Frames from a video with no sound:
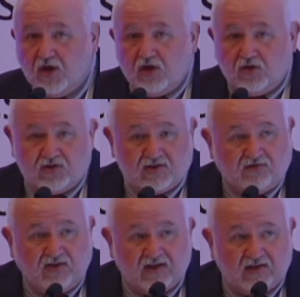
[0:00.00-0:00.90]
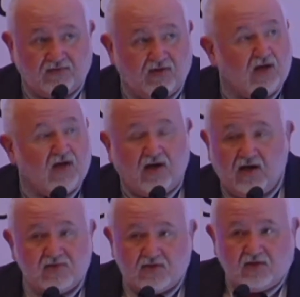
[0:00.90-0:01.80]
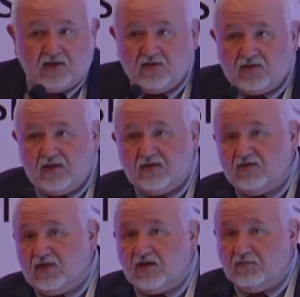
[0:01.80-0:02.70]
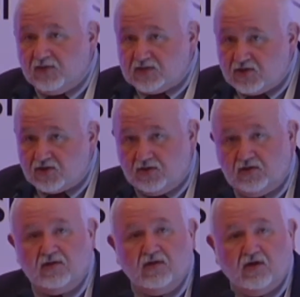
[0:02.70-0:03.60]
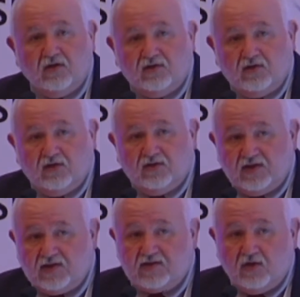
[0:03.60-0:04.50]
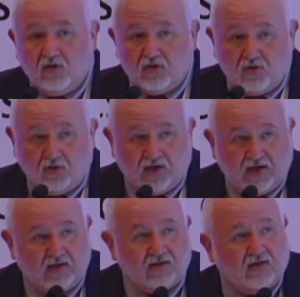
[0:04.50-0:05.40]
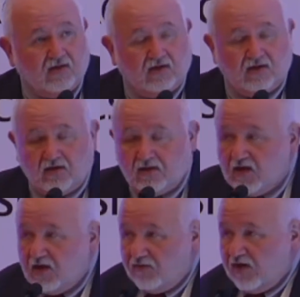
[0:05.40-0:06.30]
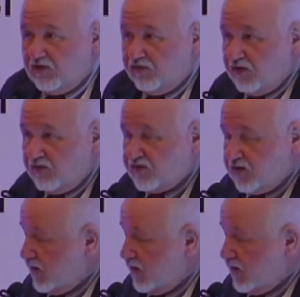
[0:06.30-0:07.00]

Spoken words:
cost effective. I'm certainly not here to take a position on this ongoing very fierce